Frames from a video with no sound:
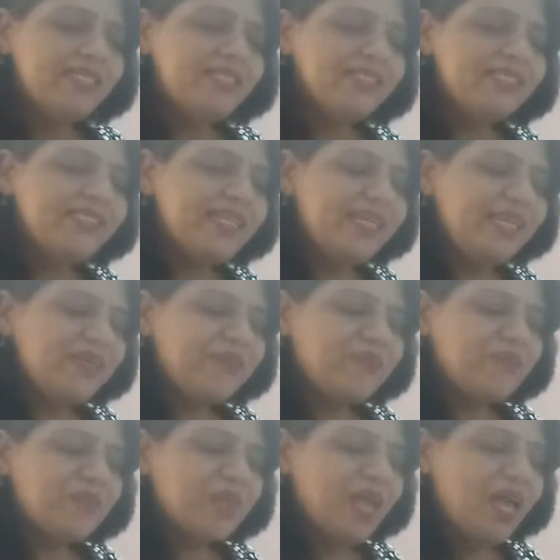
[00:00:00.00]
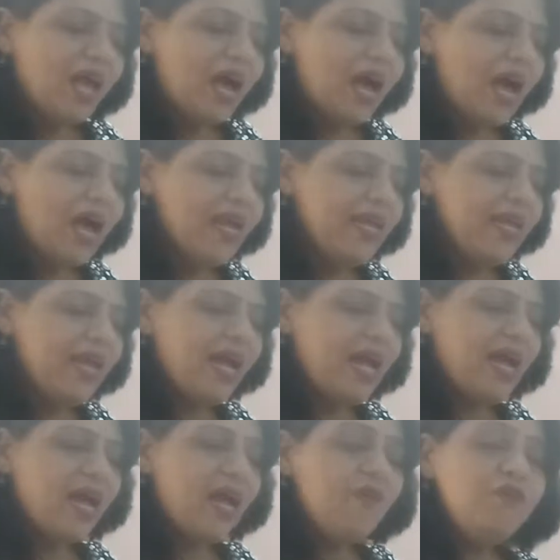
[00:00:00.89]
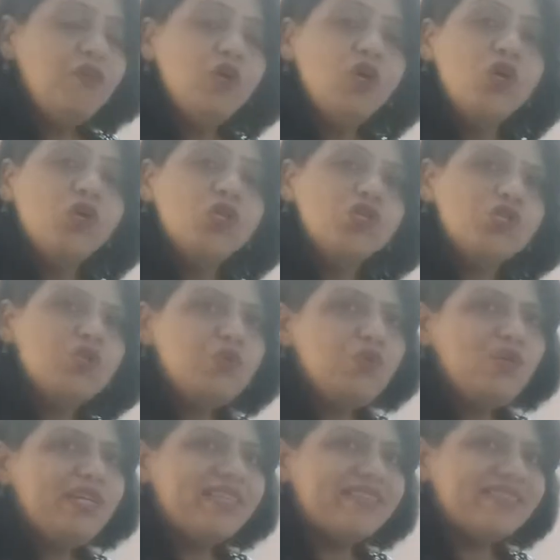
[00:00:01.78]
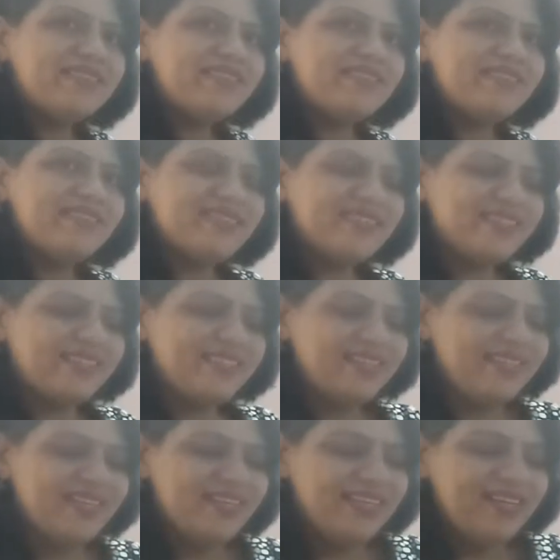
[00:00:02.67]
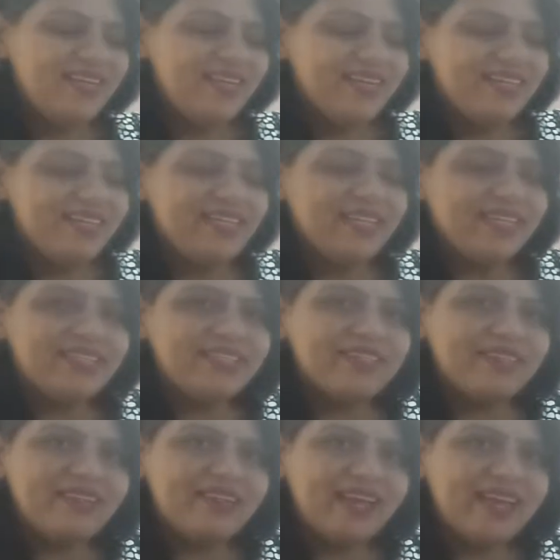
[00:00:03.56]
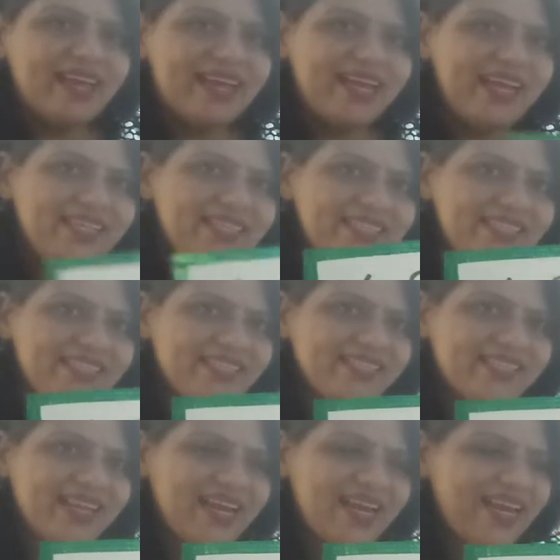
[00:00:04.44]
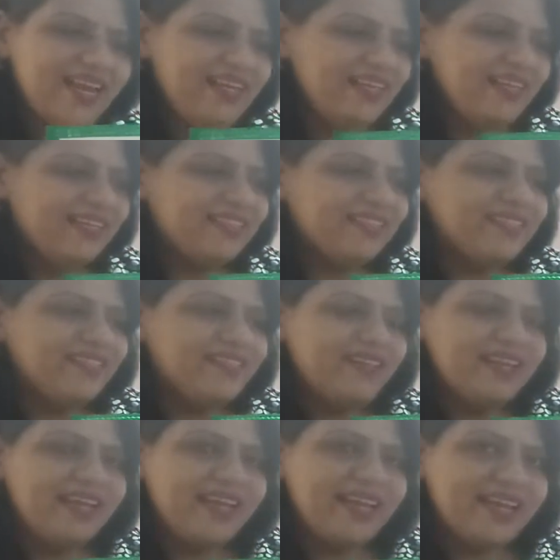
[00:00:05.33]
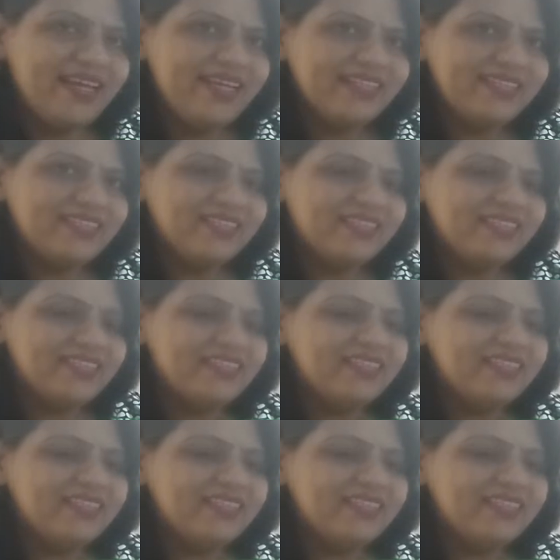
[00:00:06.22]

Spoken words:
See, I have two letters. Letter S and letter H.